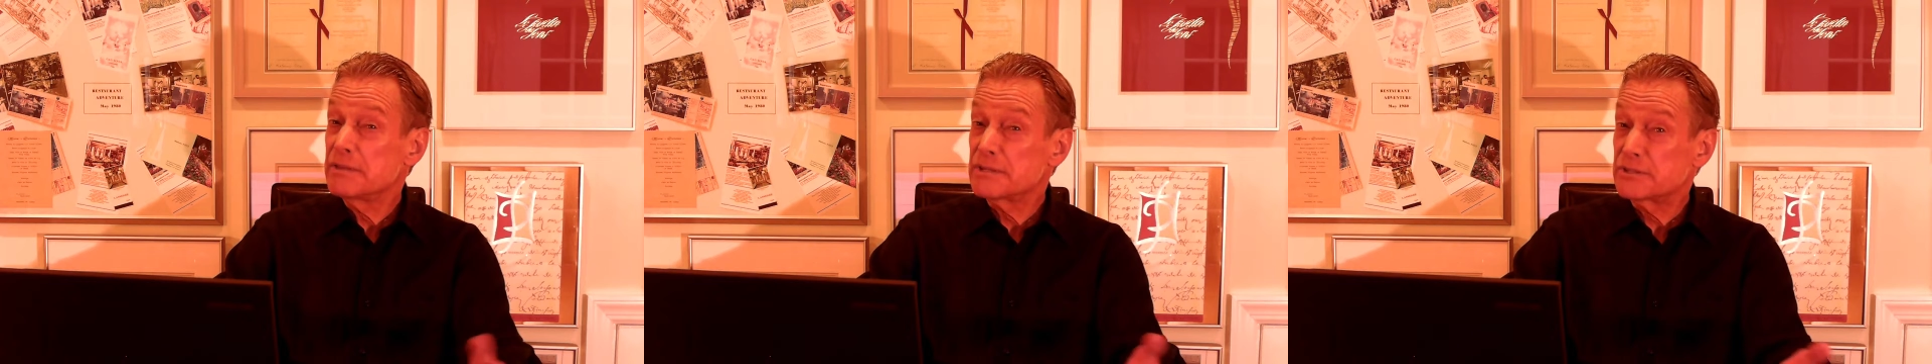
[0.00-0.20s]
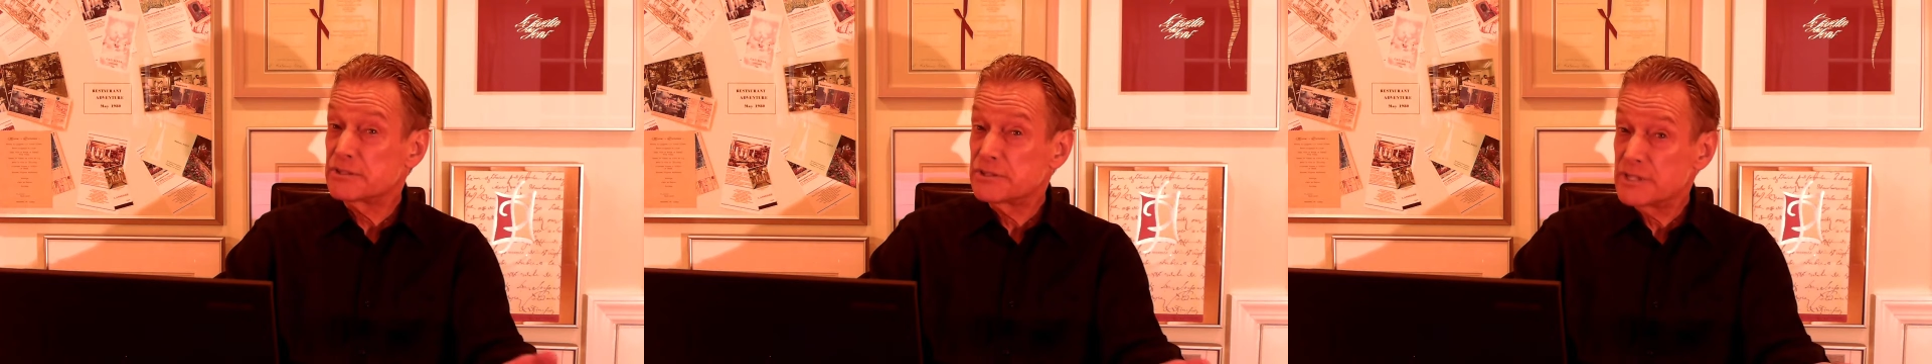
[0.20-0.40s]
the
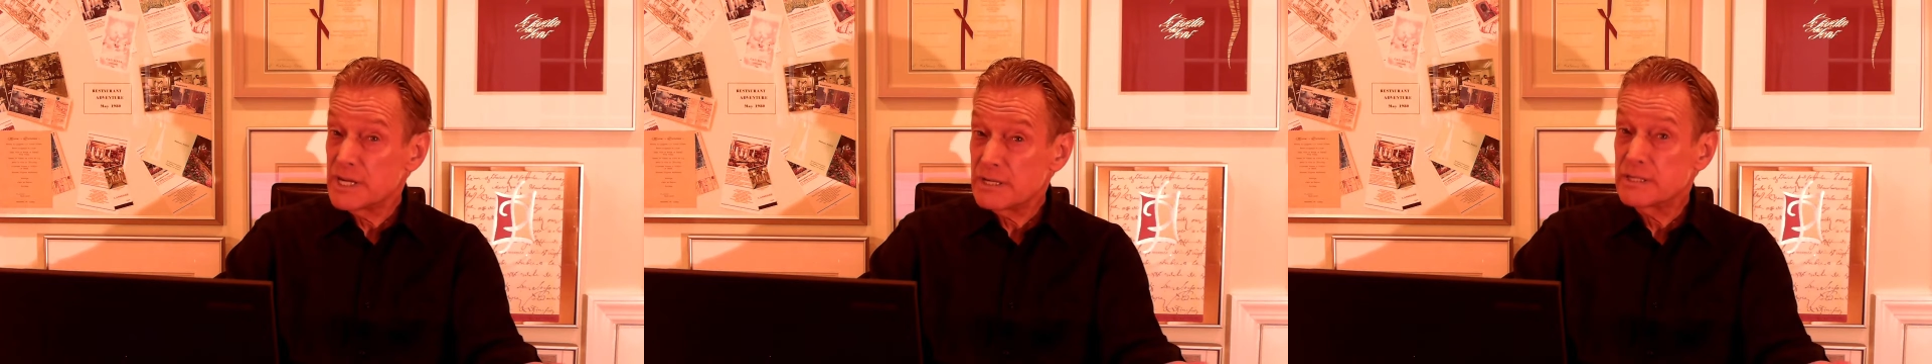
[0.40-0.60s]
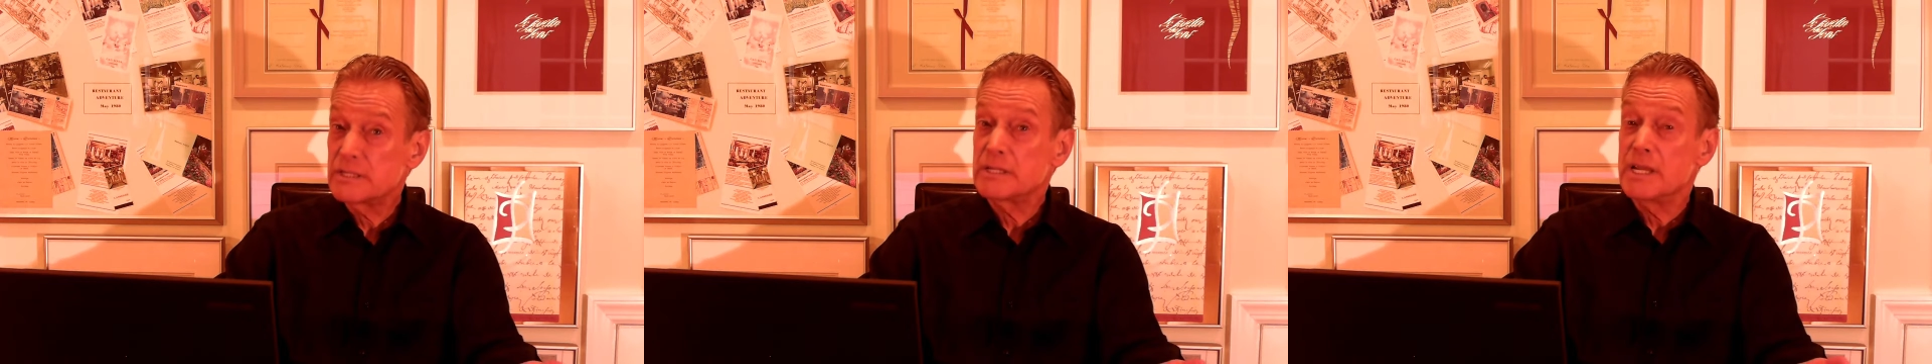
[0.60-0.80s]

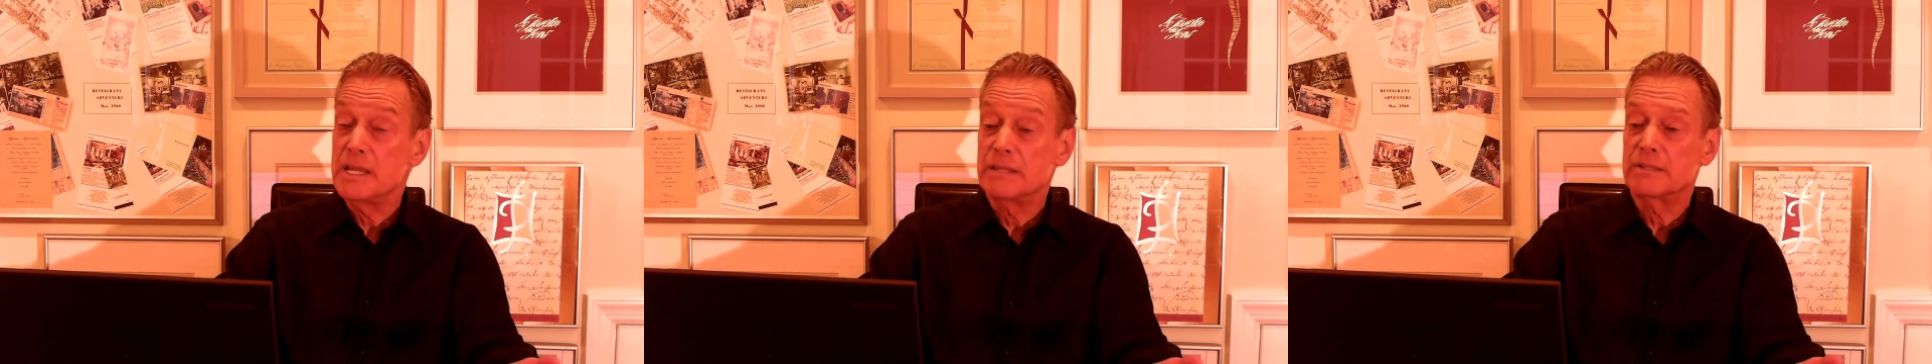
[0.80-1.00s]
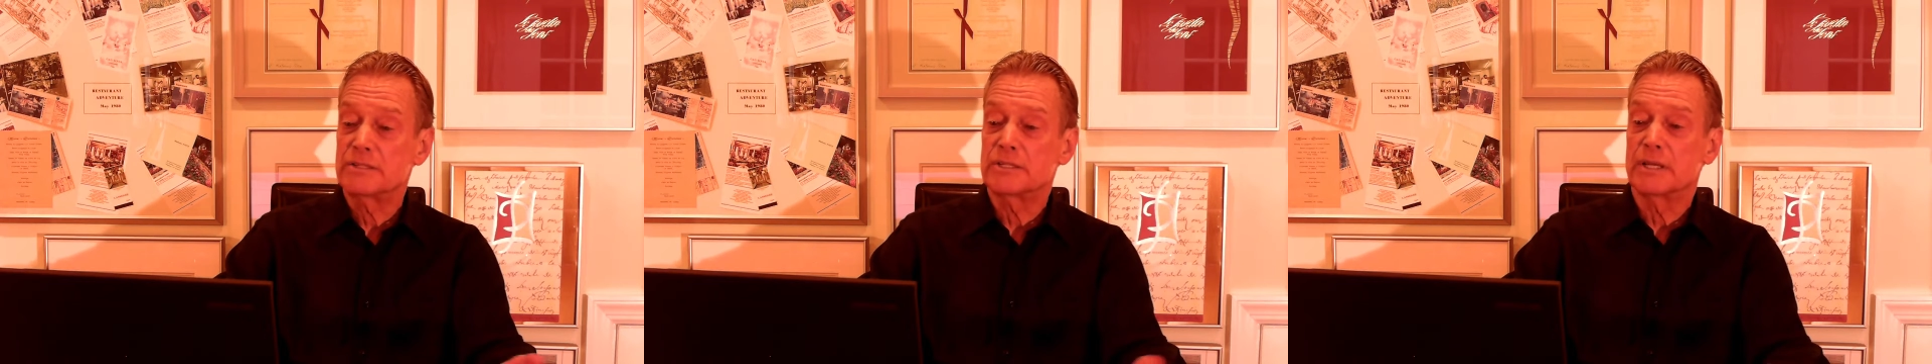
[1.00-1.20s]

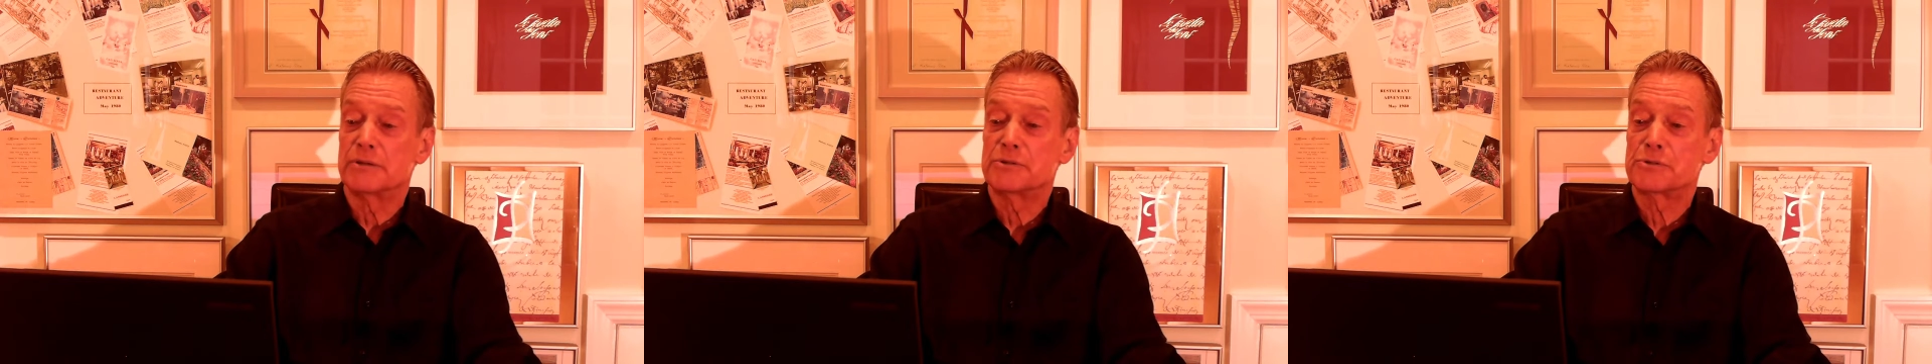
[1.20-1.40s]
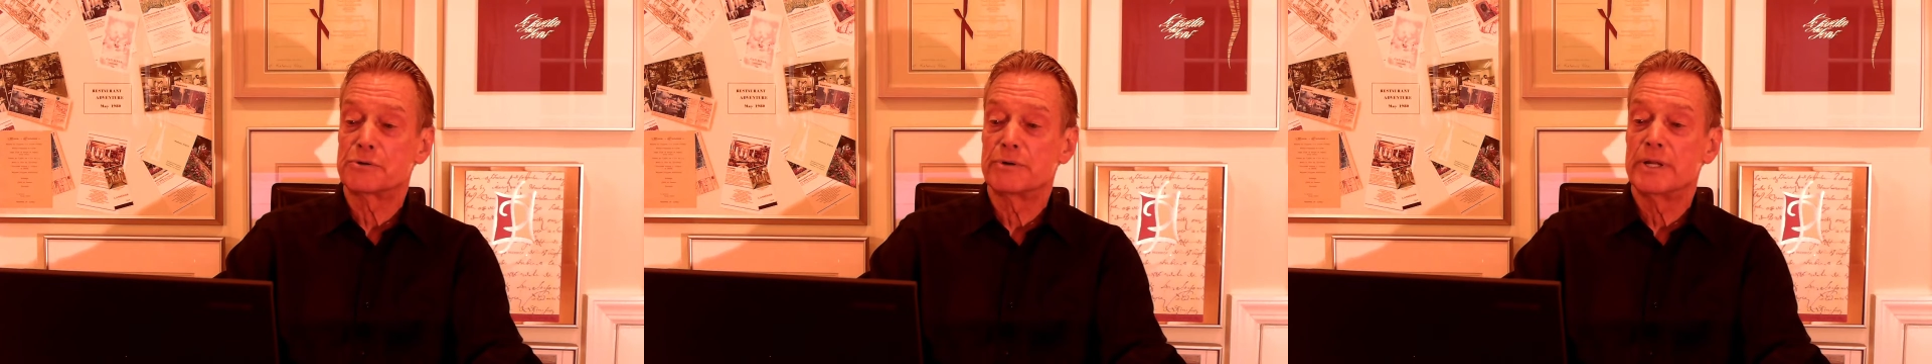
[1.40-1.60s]
16th
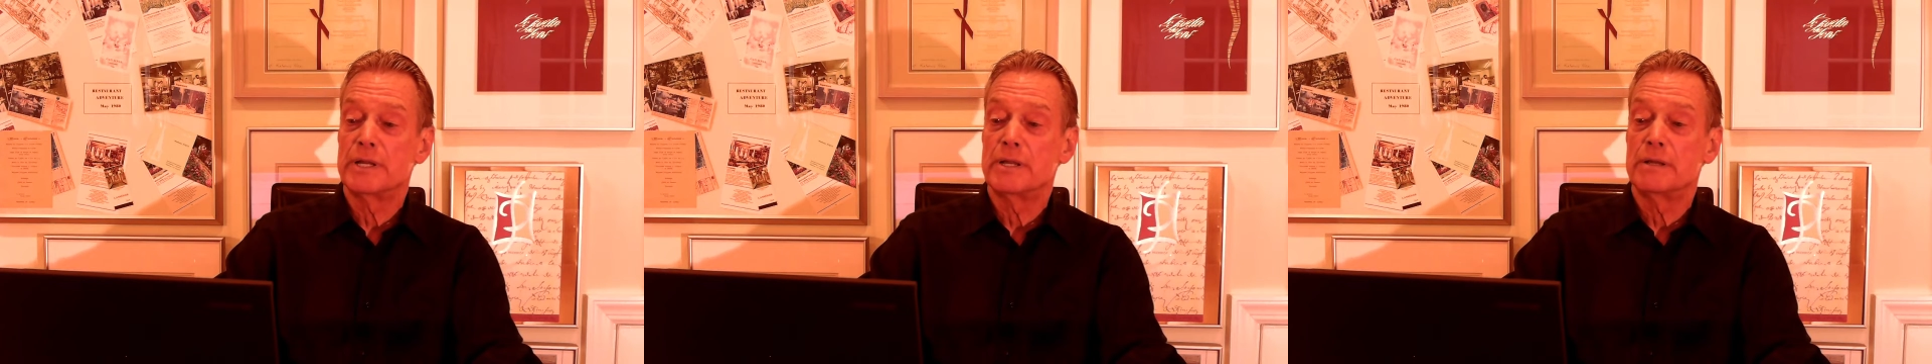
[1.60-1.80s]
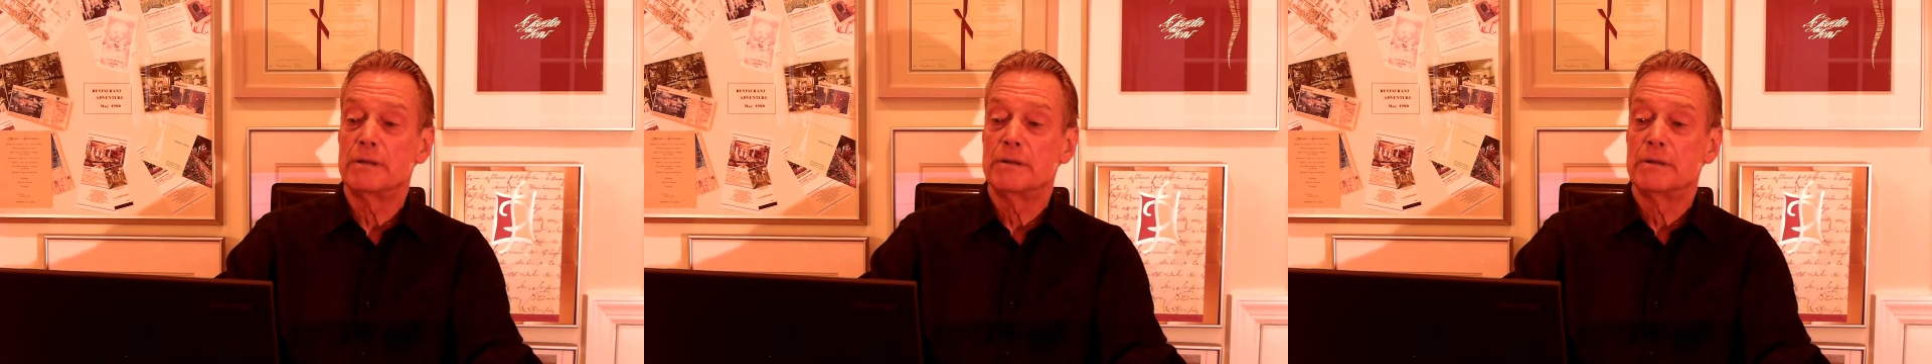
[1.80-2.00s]

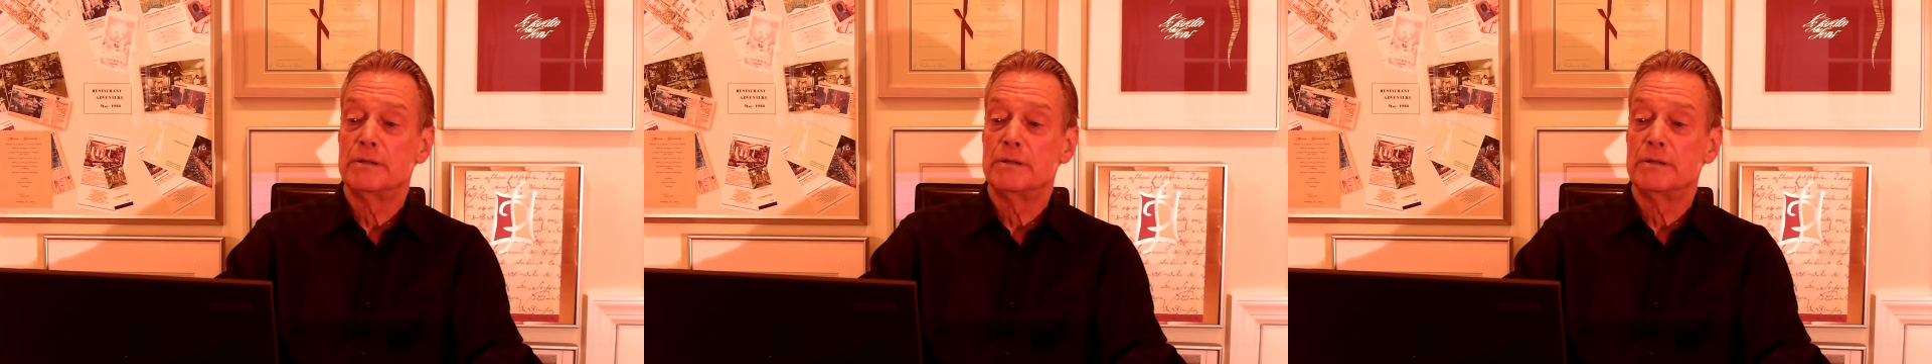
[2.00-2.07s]
century,